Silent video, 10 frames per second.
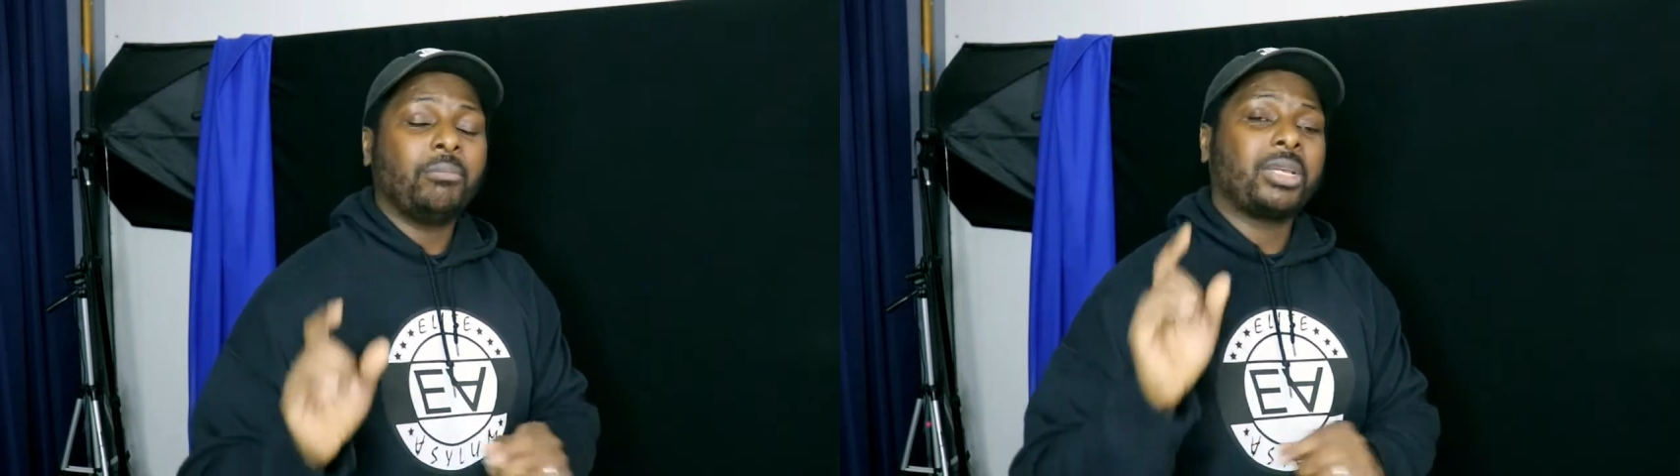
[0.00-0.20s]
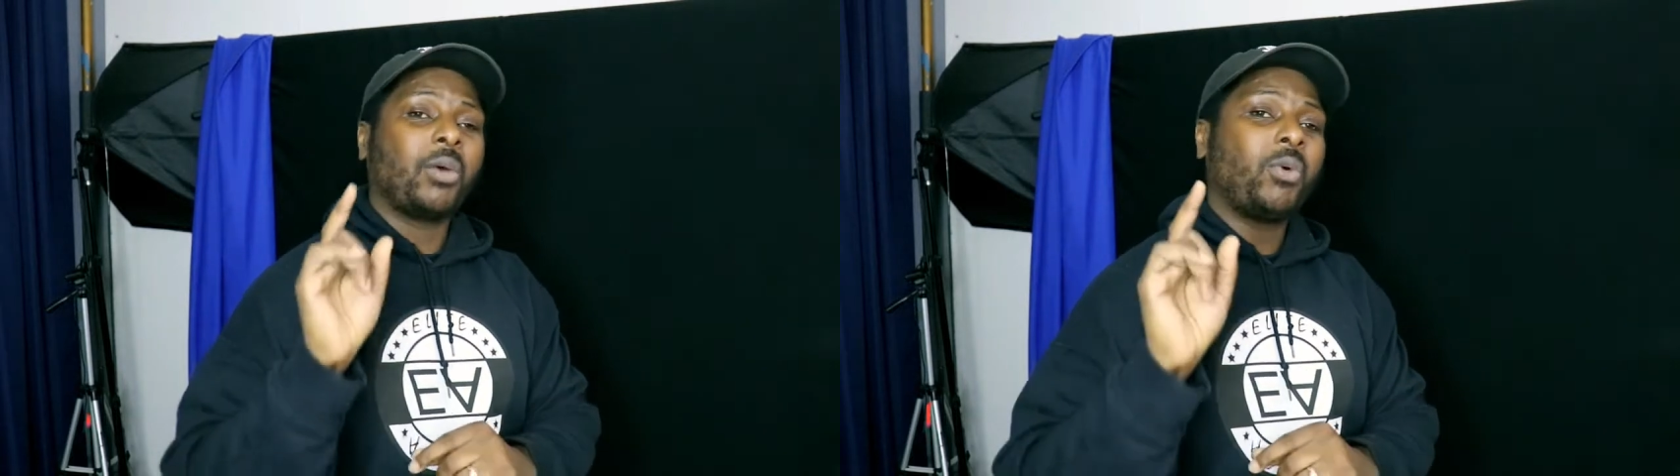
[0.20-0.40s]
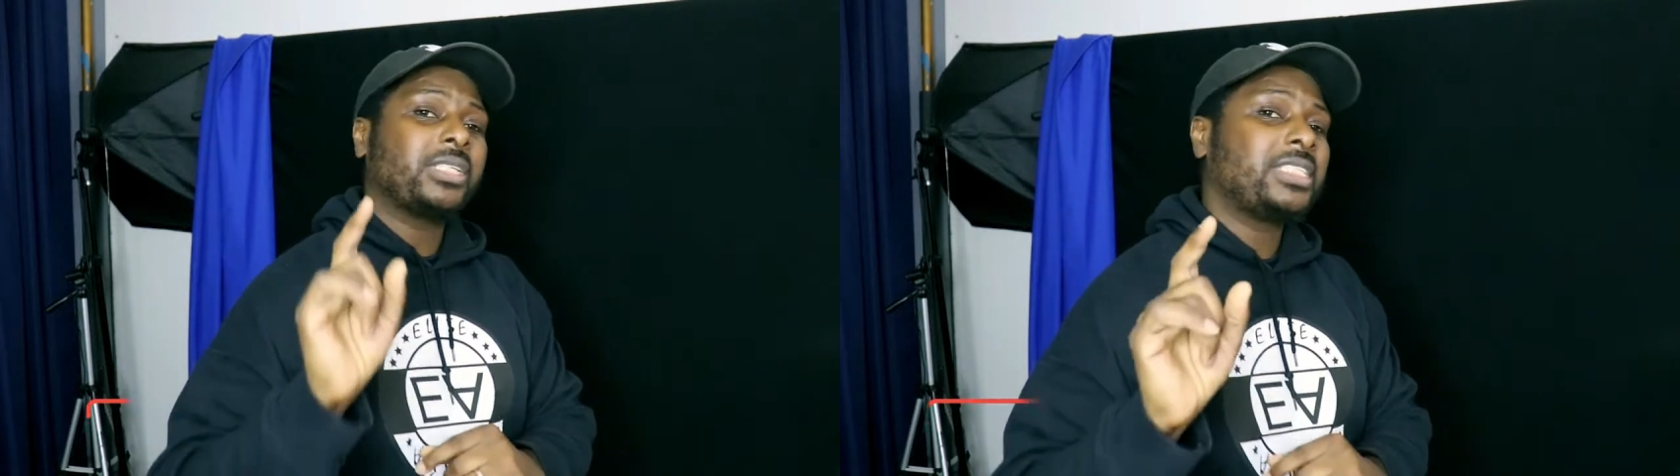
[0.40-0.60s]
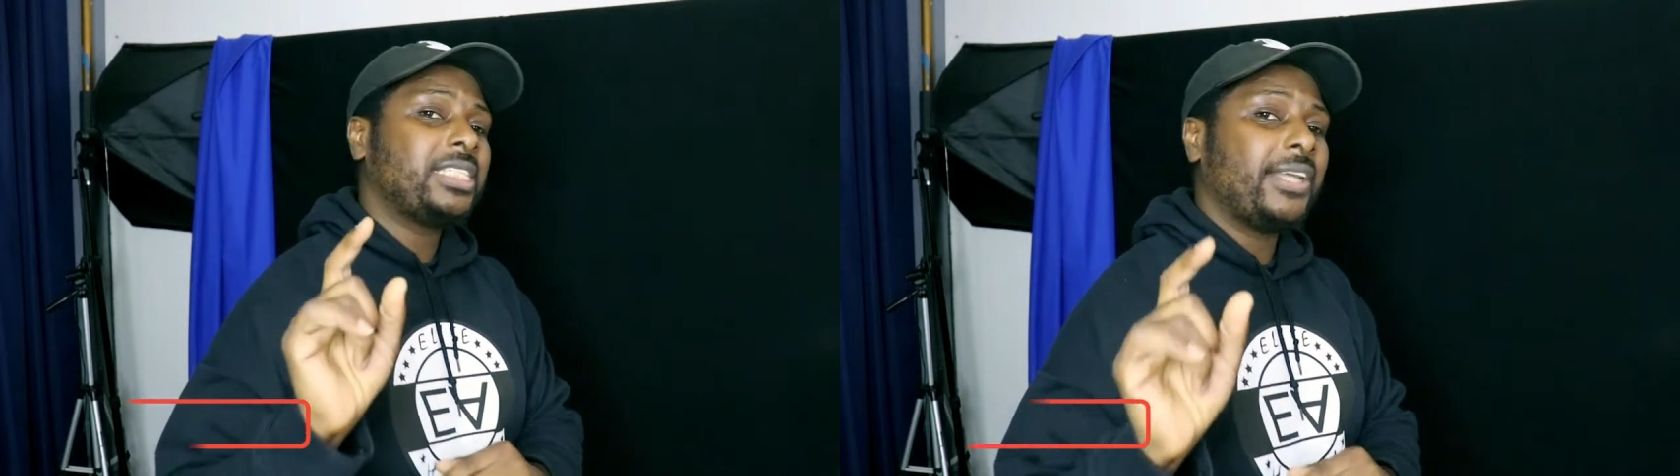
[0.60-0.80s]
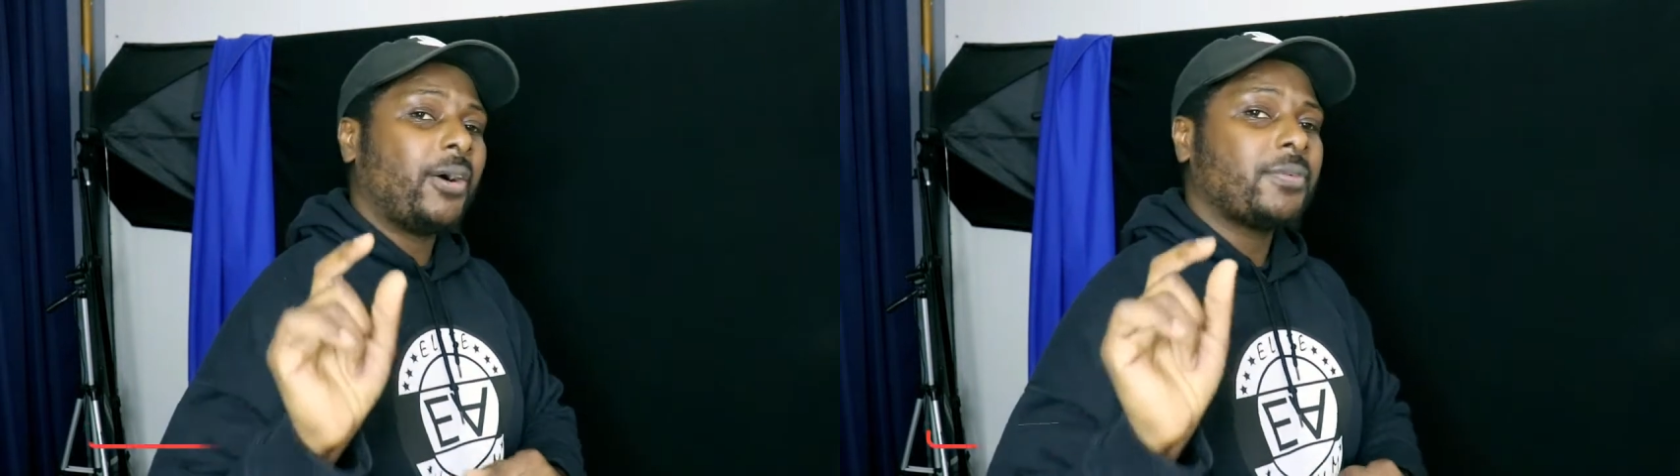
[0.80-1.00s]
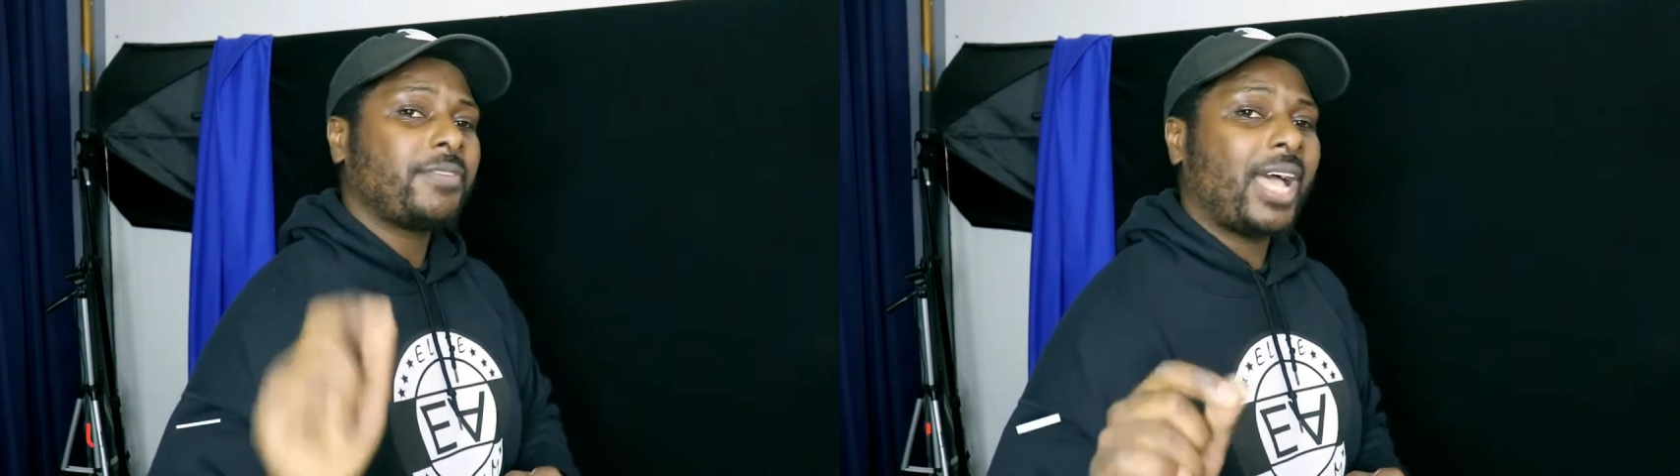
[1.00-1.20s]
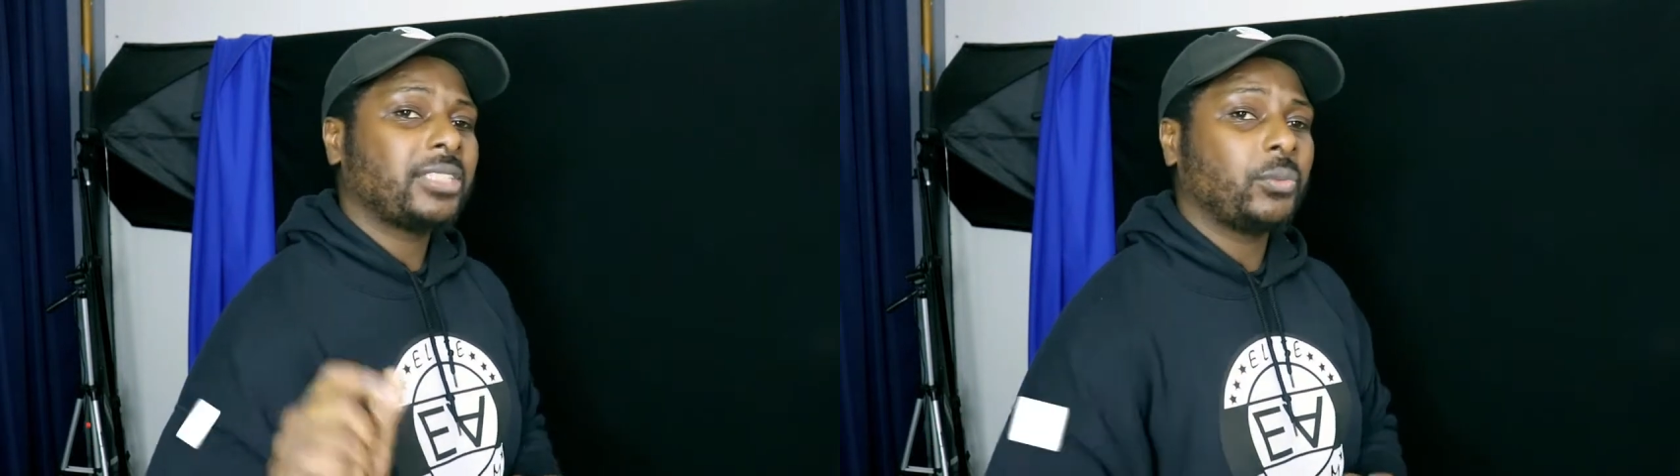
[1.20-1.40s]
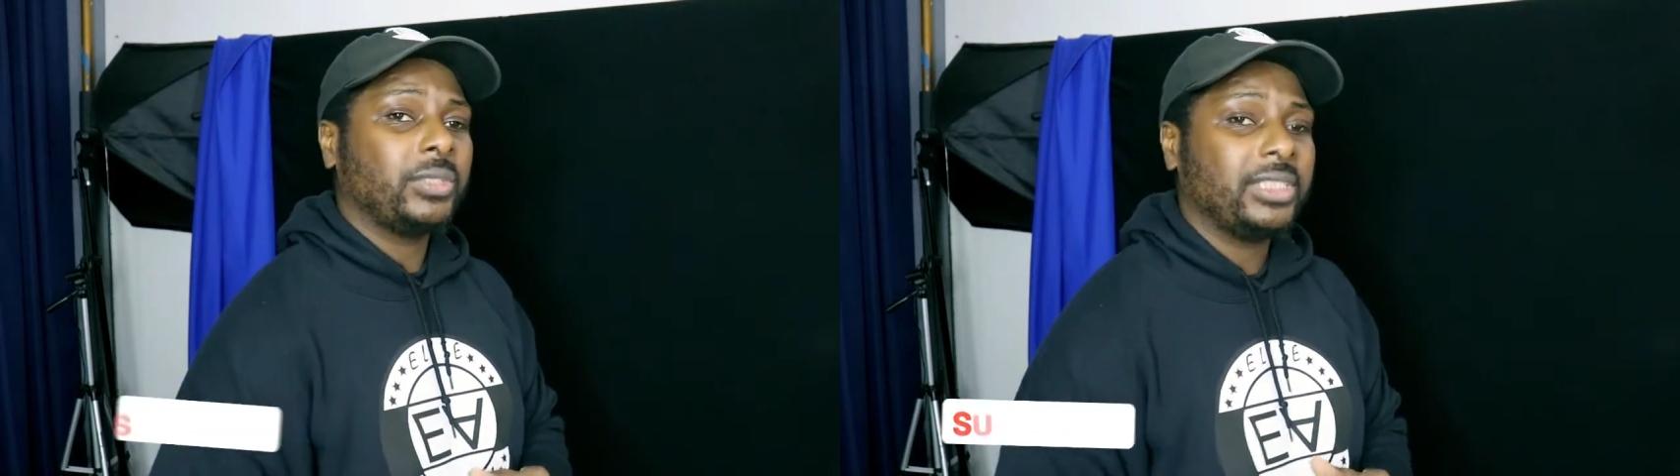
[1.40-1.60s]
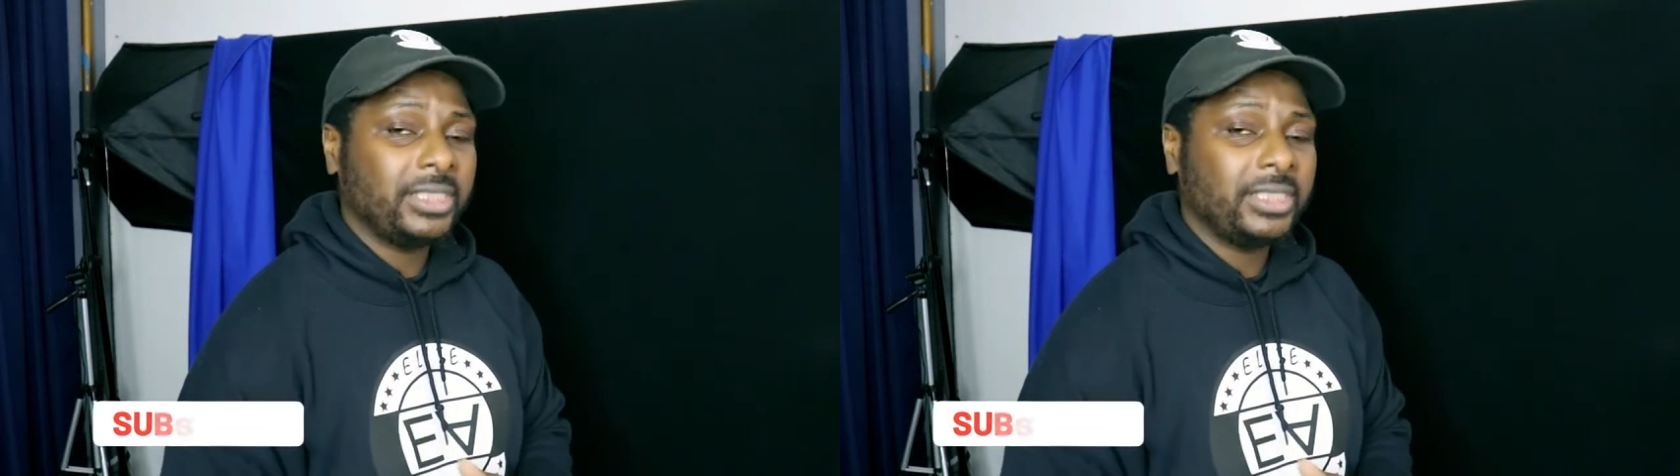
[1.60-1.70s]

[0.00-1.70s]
But I want to see how fast it would